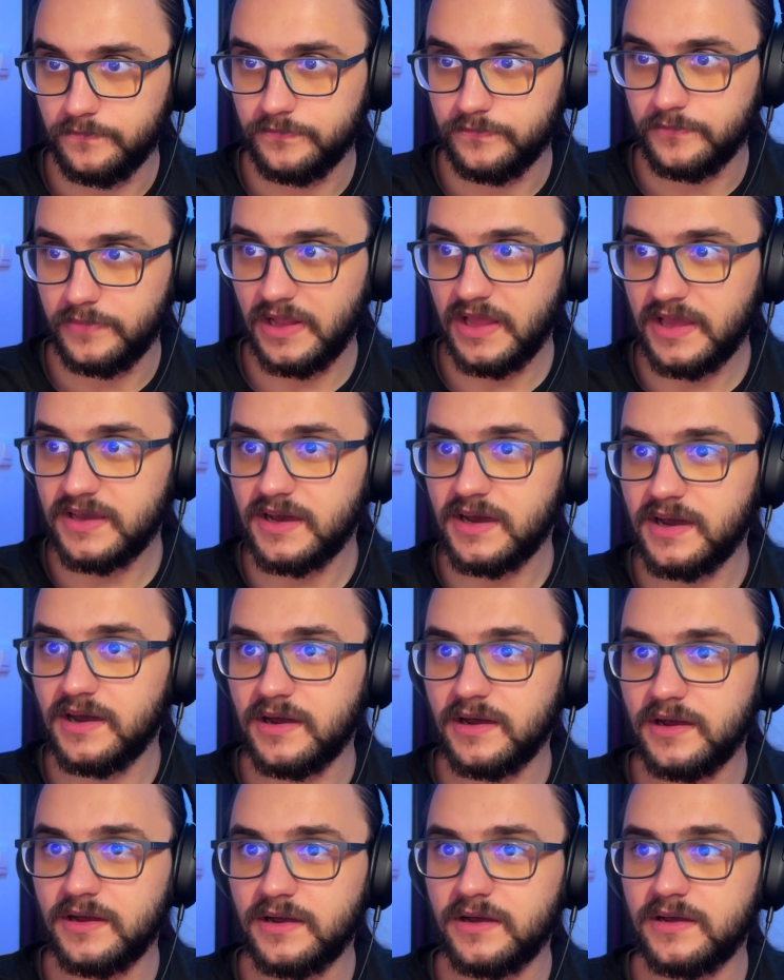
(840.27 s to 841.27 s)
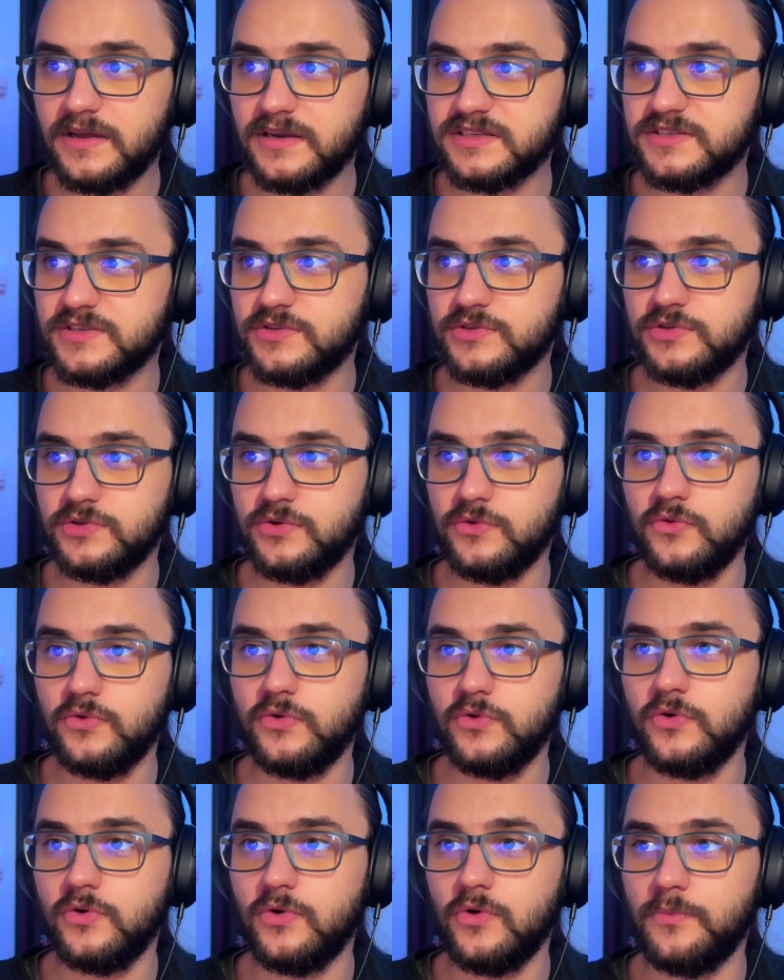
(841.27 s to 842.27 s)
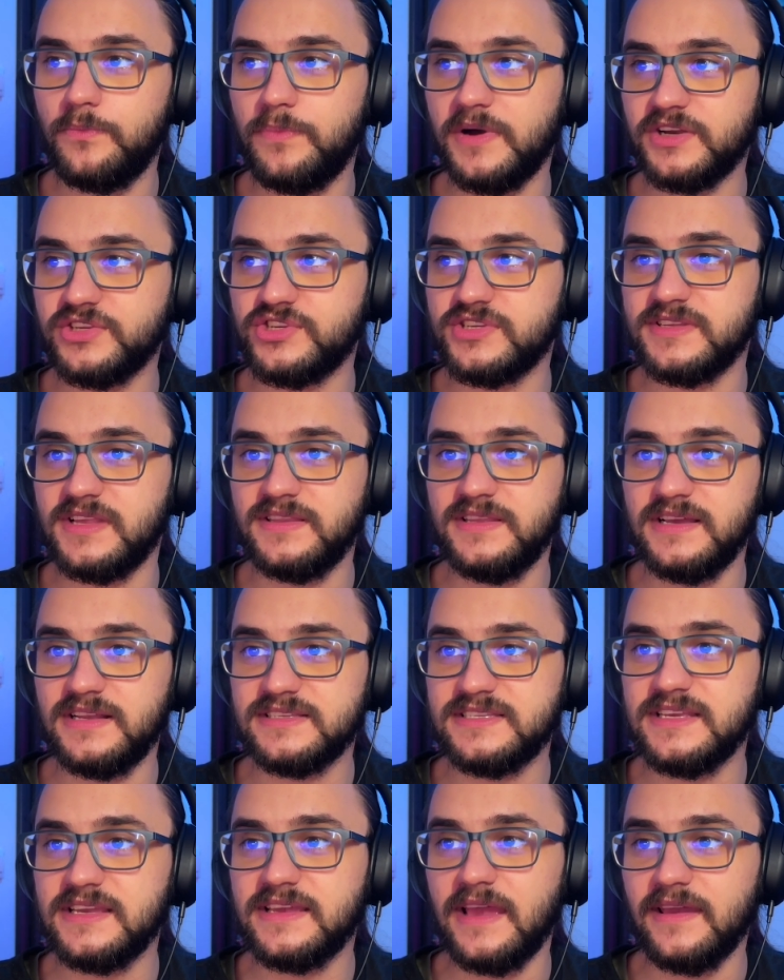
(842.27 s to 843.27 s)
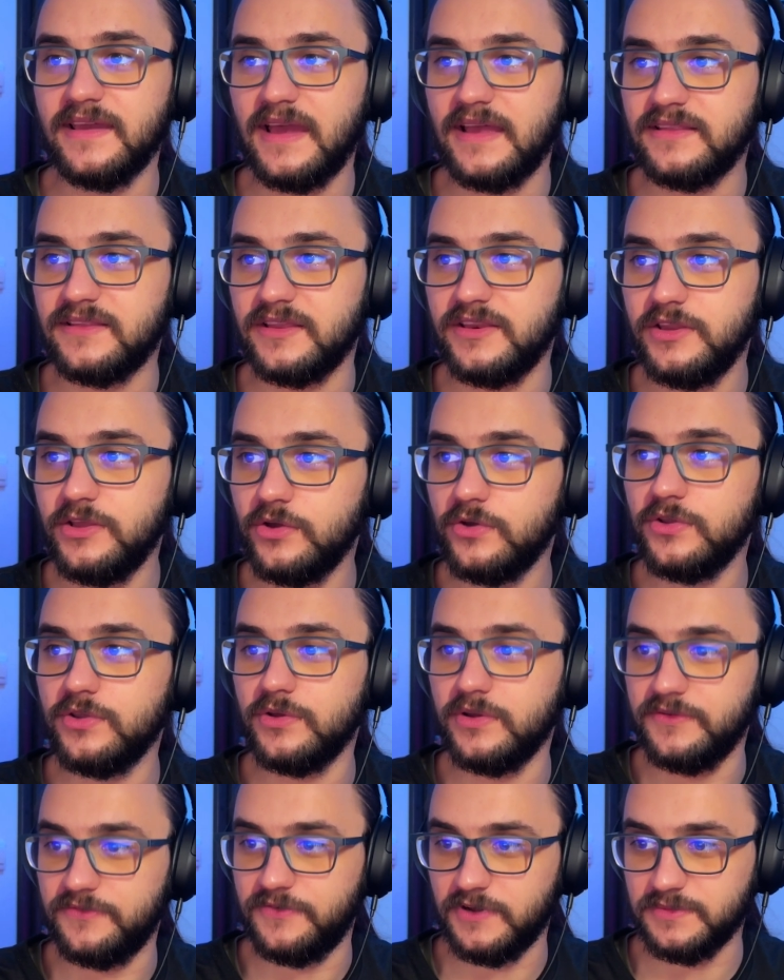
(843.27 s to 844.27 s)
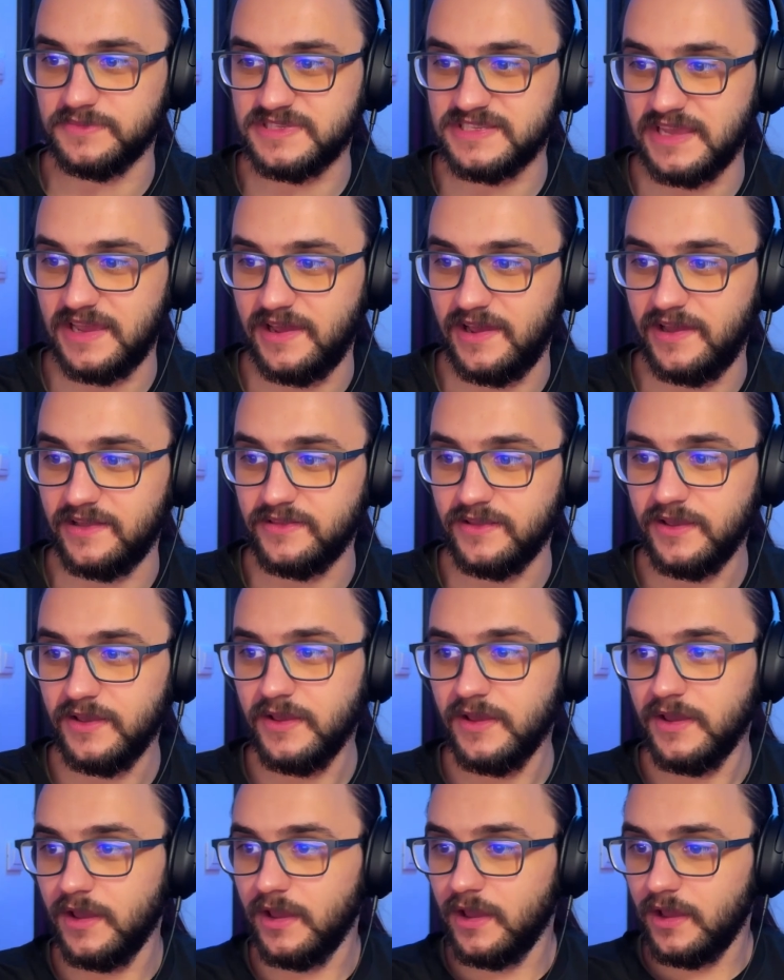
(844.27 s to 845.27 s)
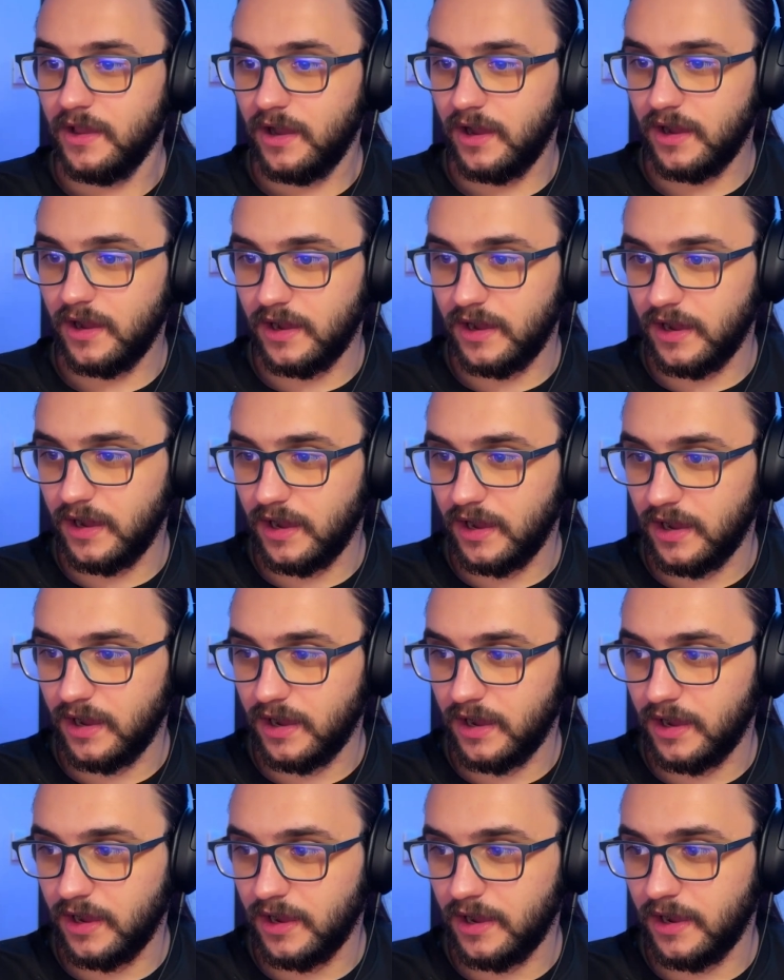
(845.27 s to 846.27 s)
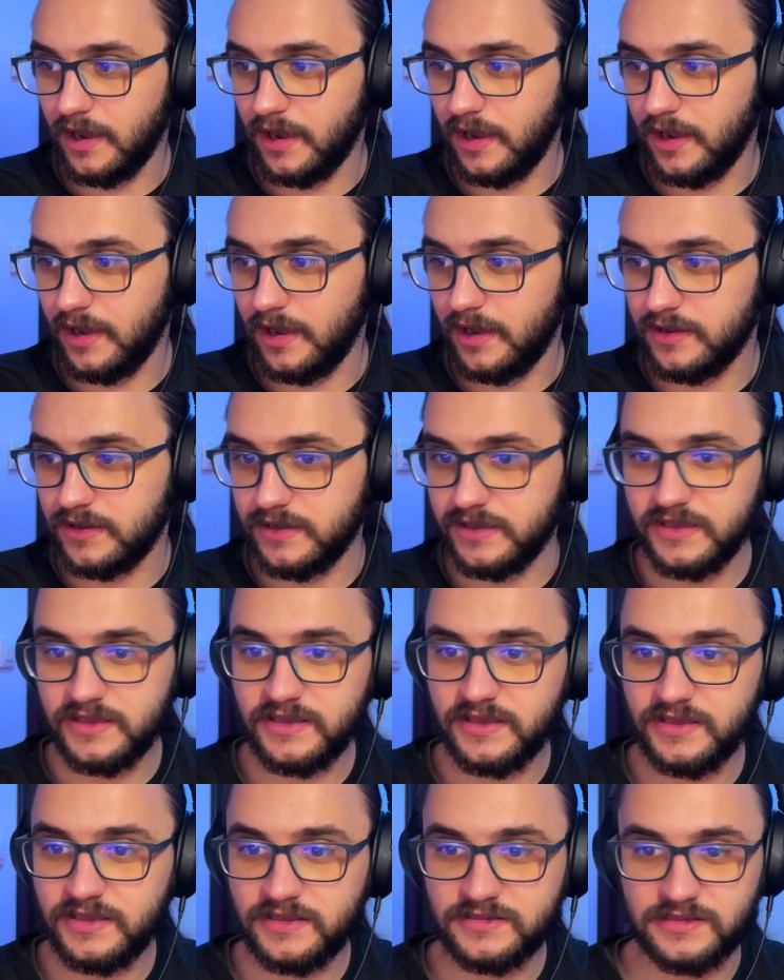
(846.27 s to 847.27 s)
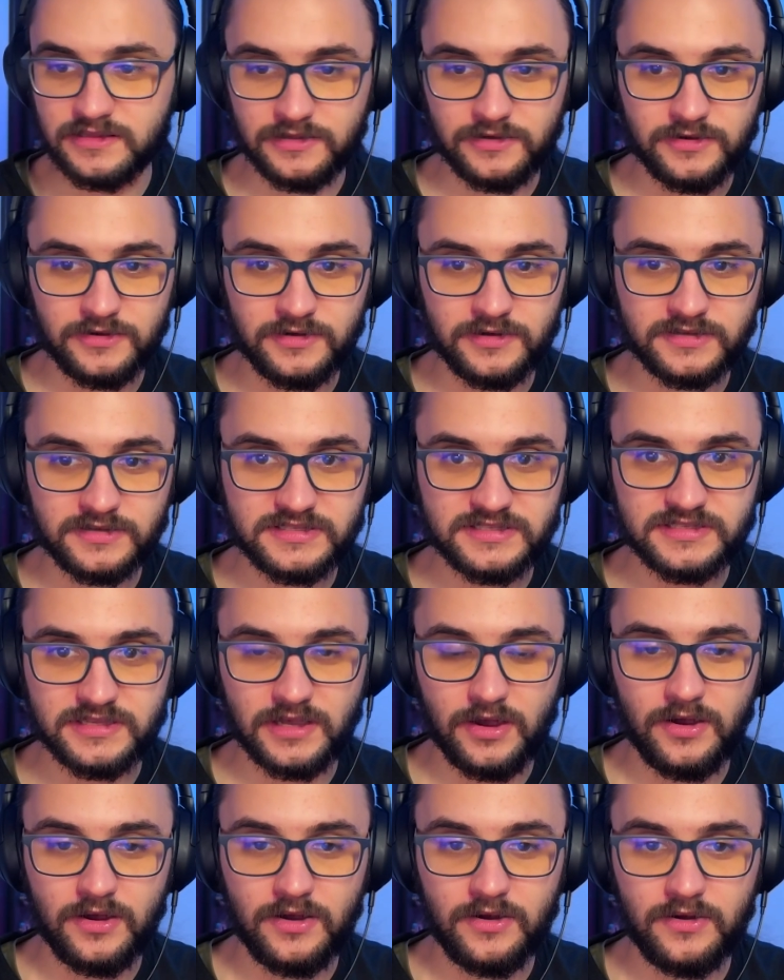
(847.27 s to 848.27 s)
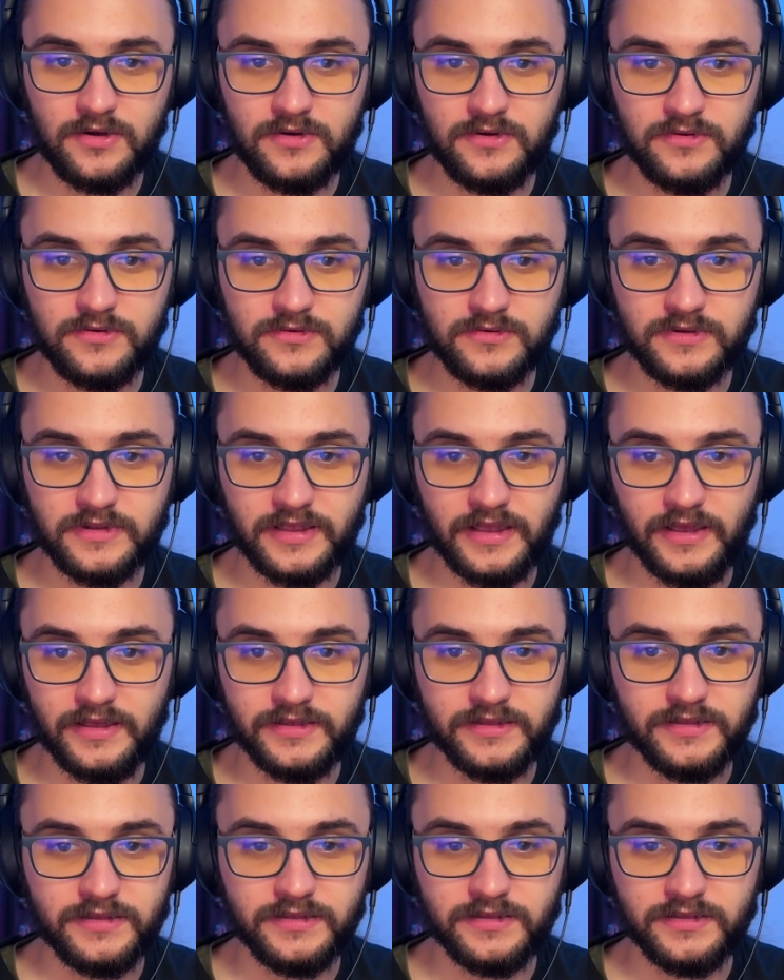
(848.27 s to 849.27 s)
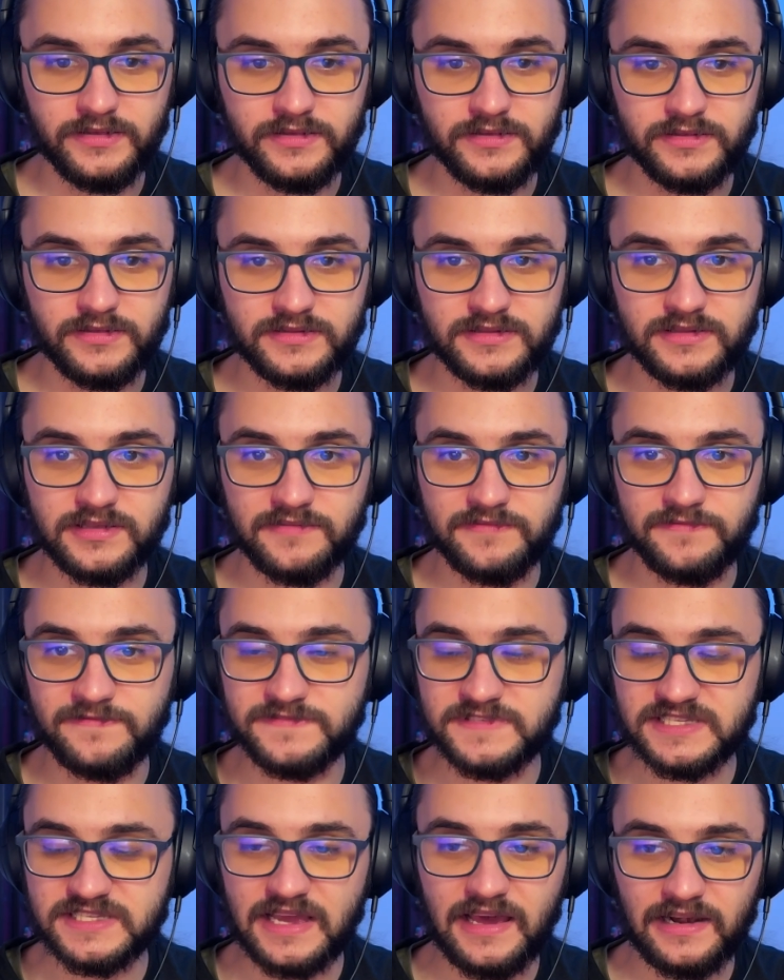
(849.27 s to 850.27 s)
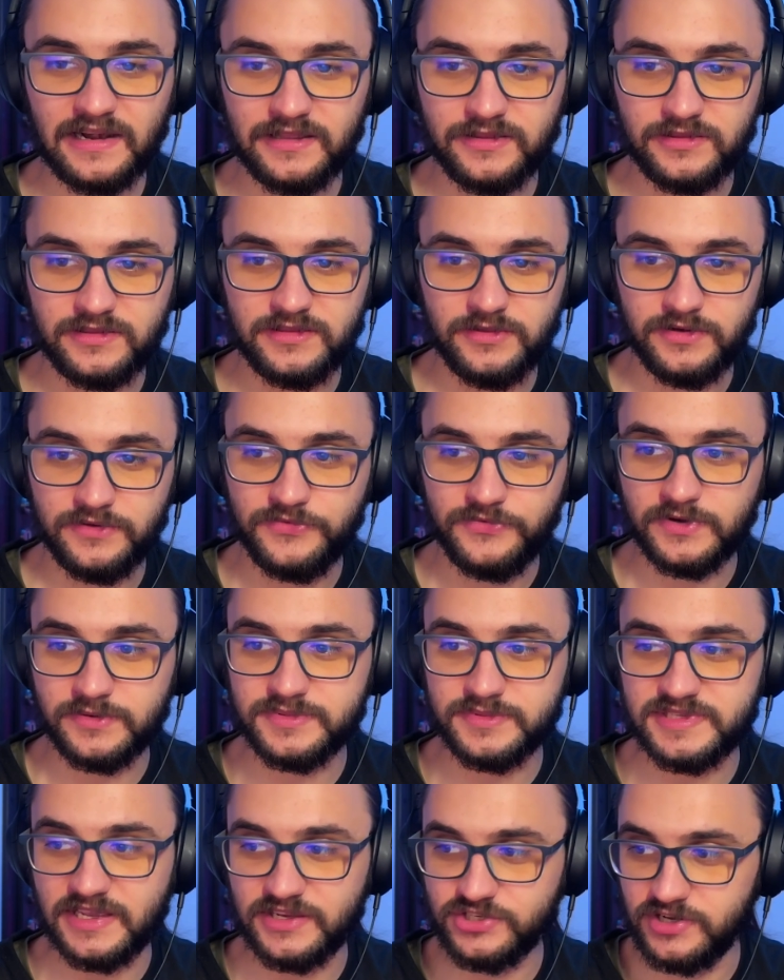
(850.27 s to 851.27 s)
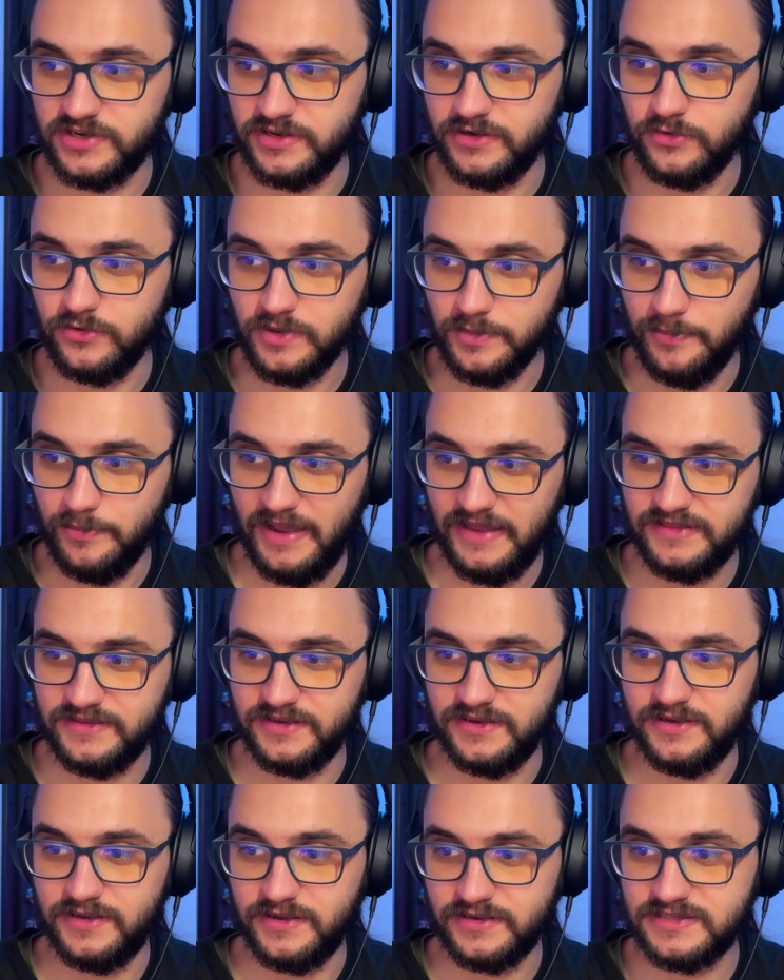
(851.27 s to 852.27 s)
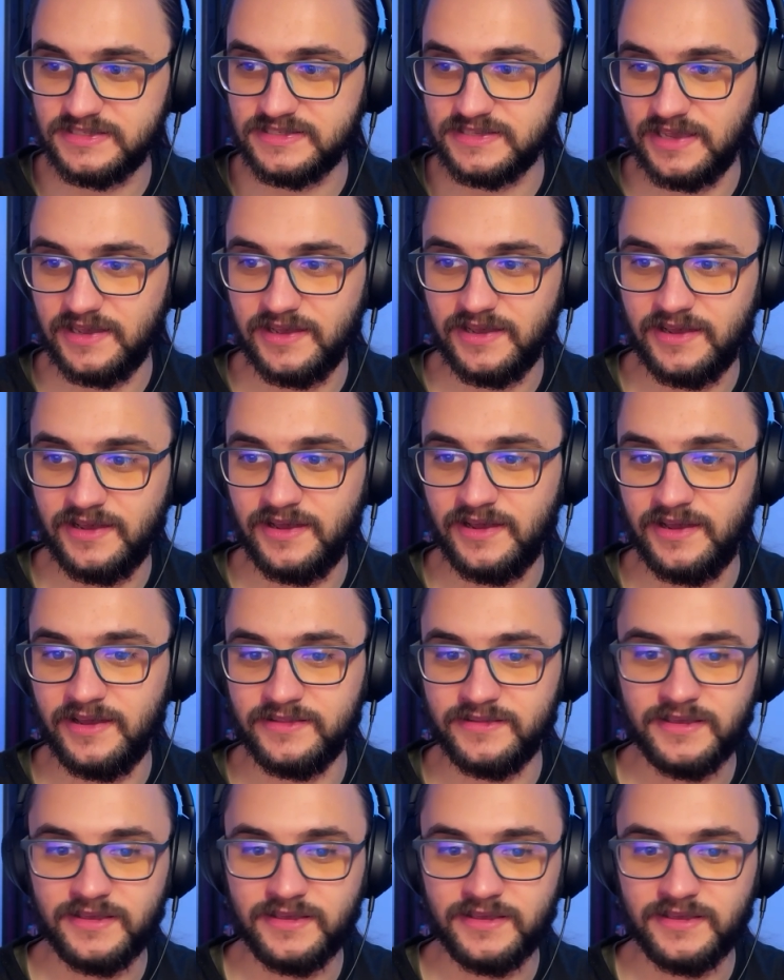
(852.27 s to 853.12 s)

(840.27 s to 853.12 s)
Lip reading: Players who purchase the DLC can get the new uniform set. It looks okay. The Scarlet uniforms actually look better. Sad.